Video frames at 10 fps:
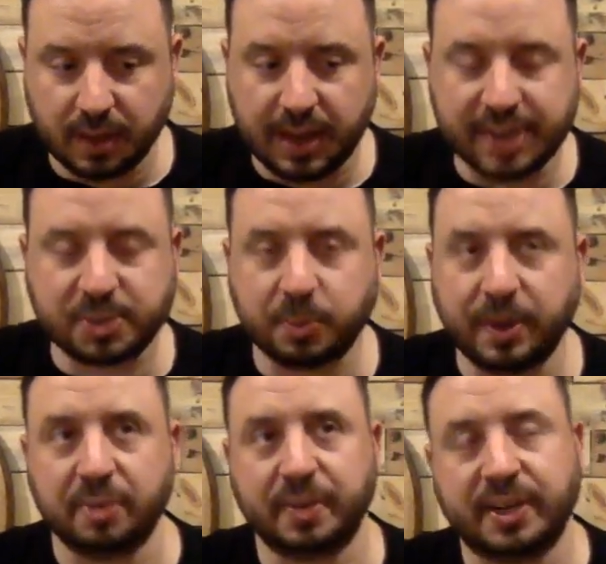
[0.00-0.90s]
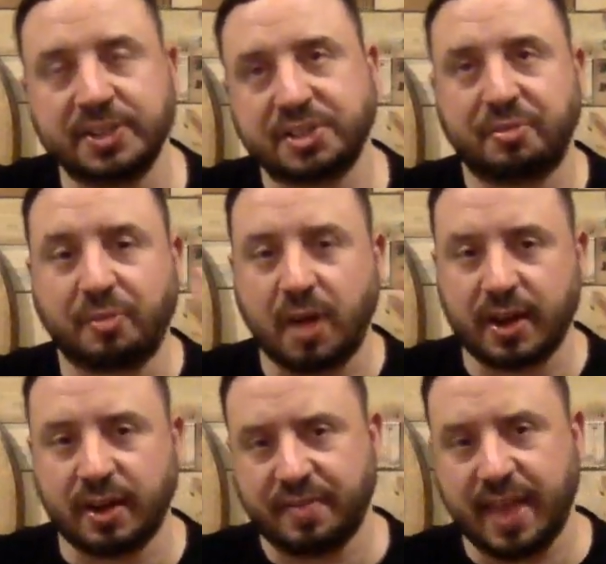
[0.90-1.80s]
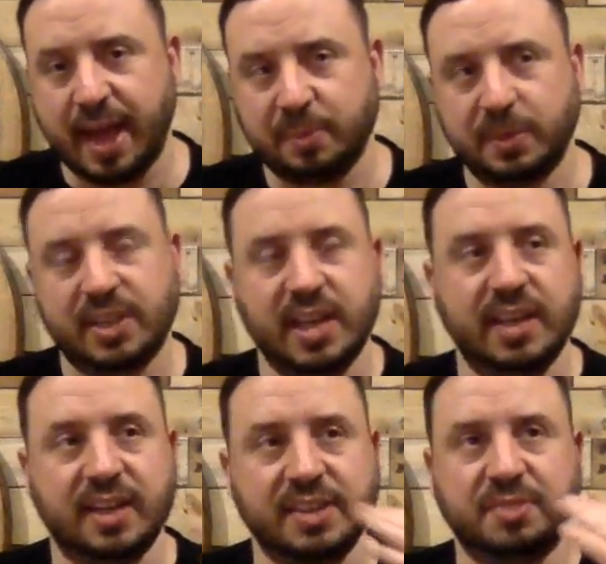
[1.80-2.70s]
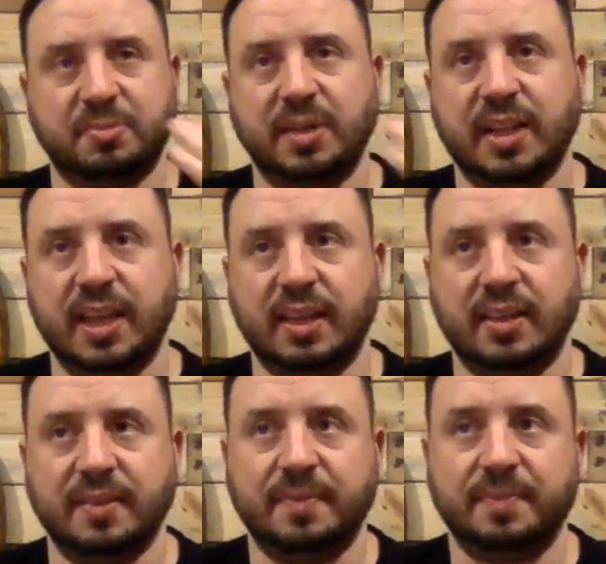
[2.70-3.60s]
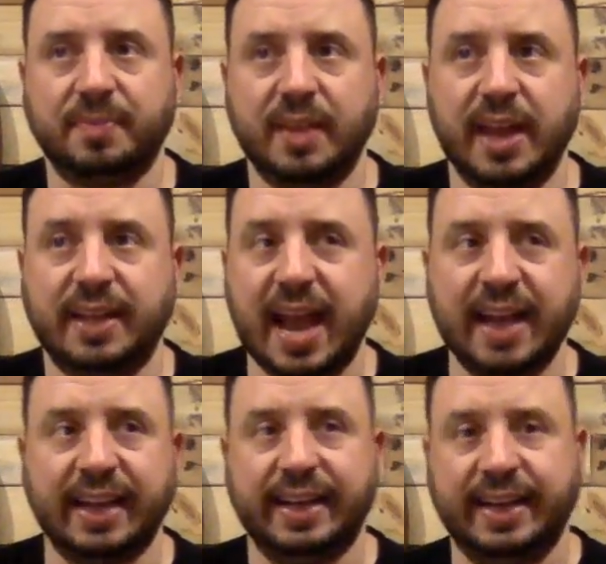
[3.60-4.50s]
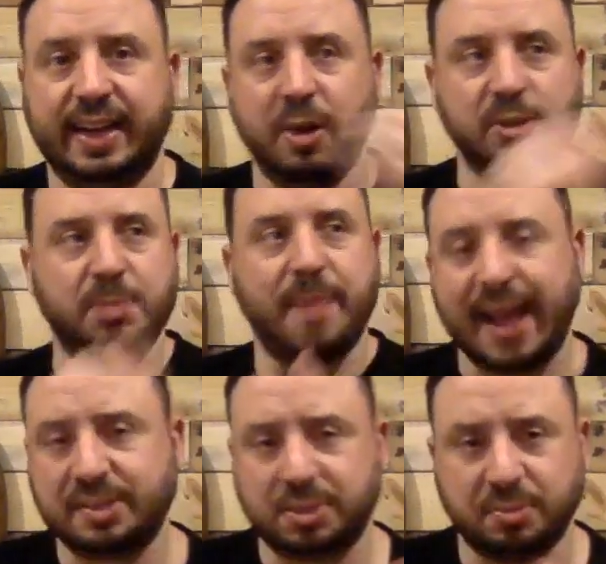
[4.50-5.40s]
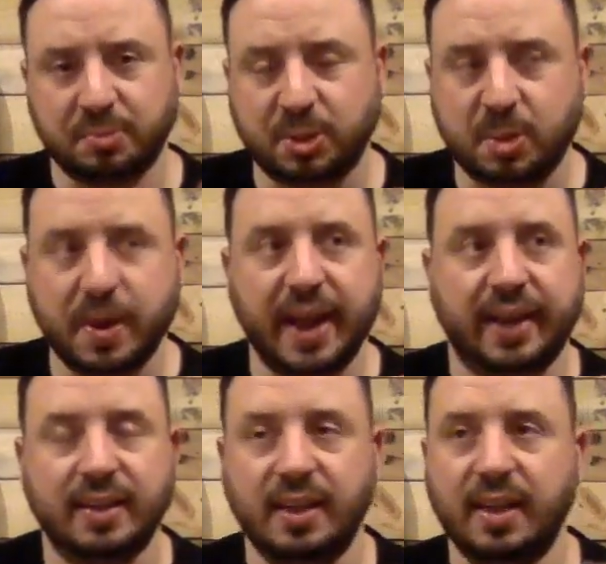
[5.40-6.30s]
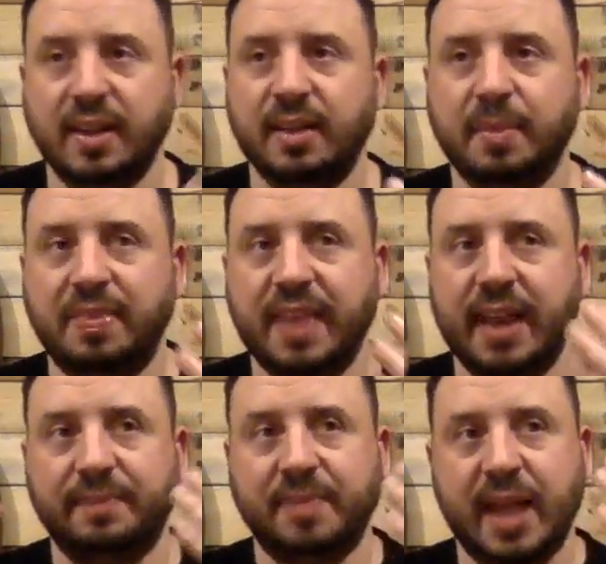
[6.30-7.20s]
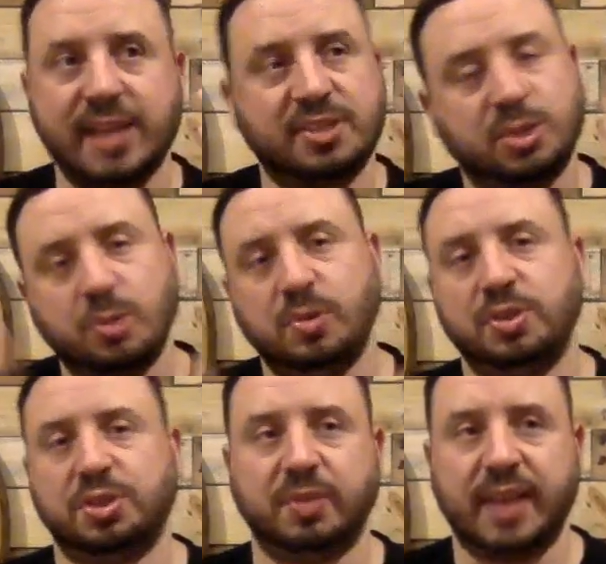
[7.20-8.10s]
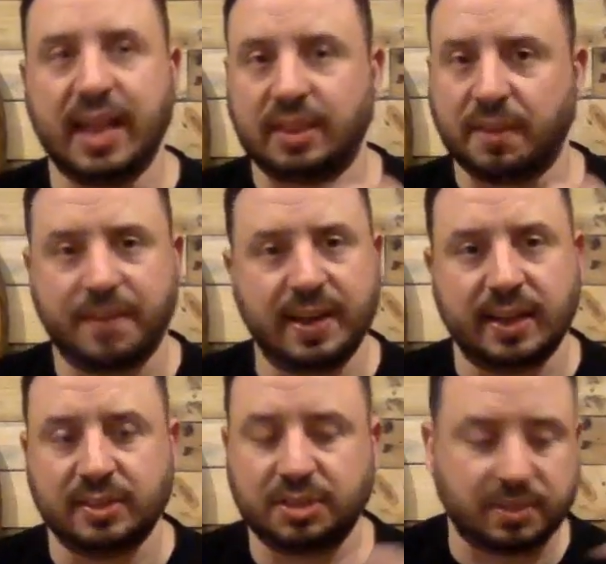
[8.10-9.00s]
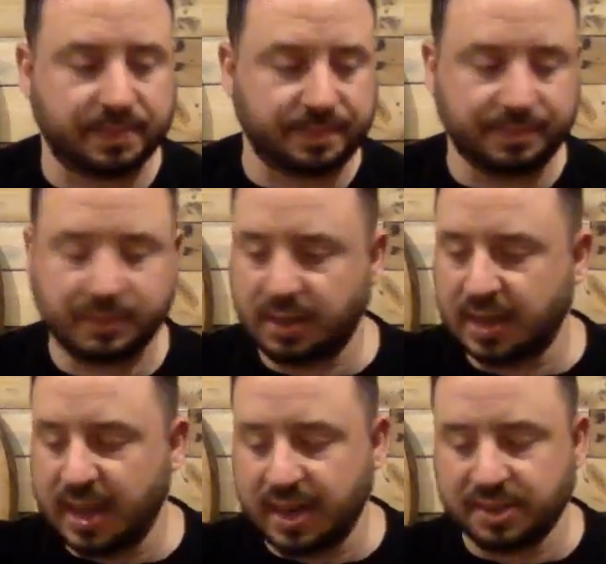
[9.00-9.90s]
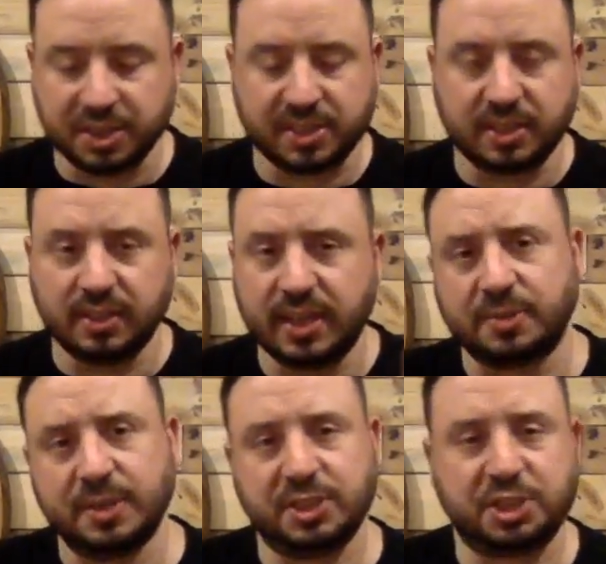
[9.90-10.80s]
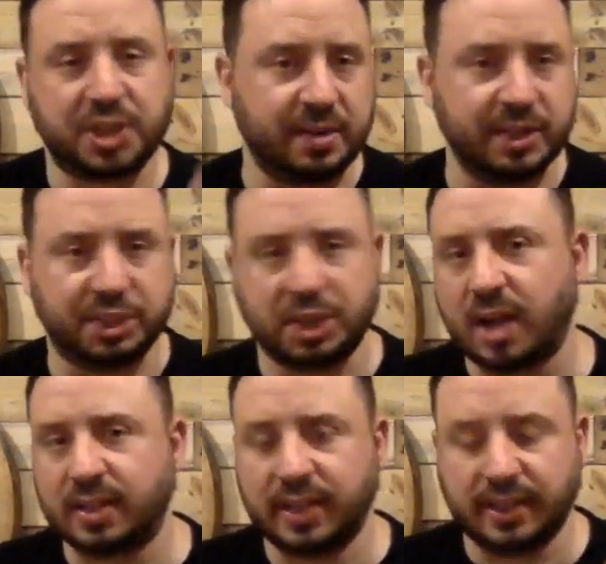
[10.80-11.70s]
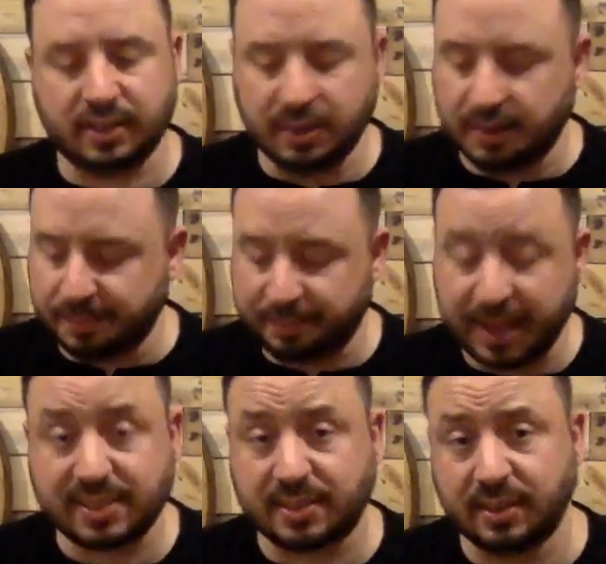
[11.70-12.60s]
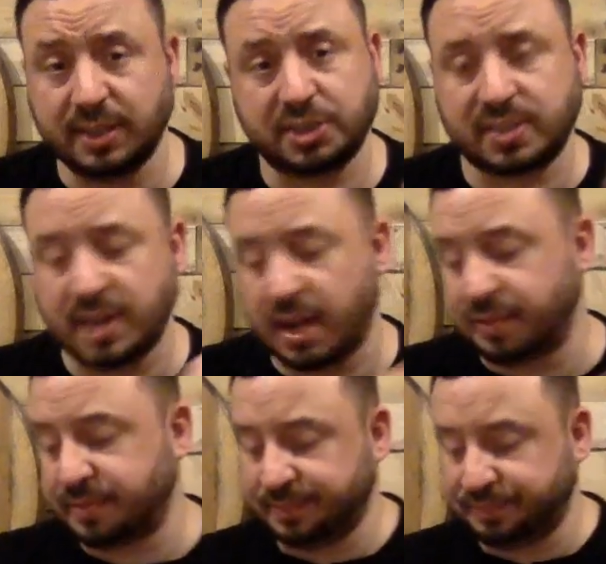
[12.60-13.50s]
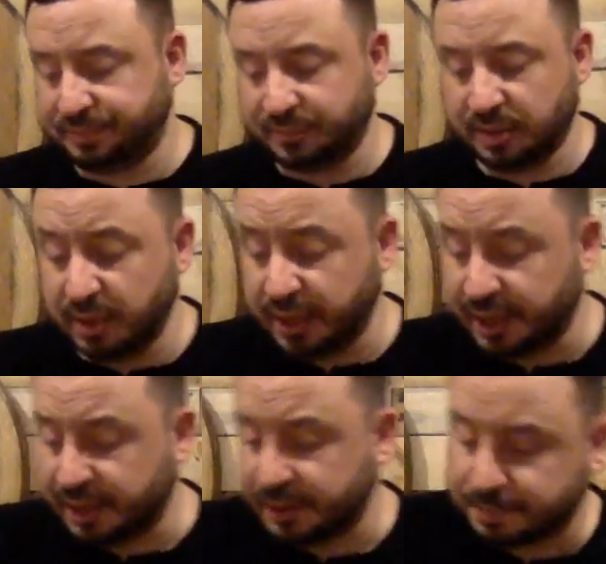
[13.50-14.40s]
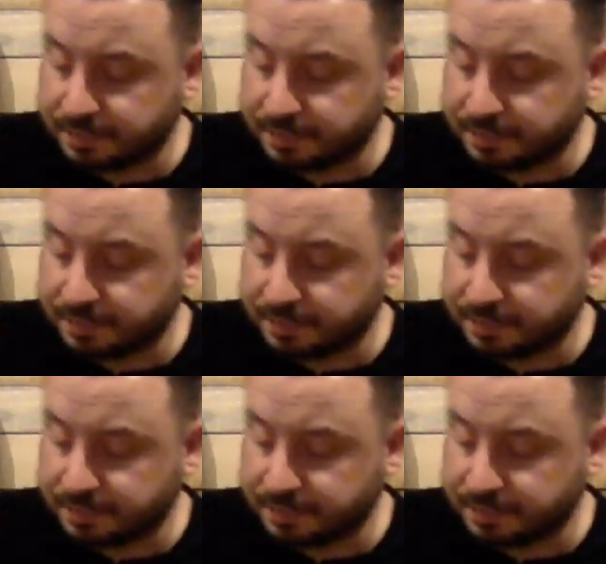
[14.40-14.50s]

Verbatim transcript: It's weird because the front of that whiskey doesn't really, it kind of goes past you real quick. But then as soon as you get the finish, it is just licorice, cherry, chocolate. That's delicious stuff. Really good.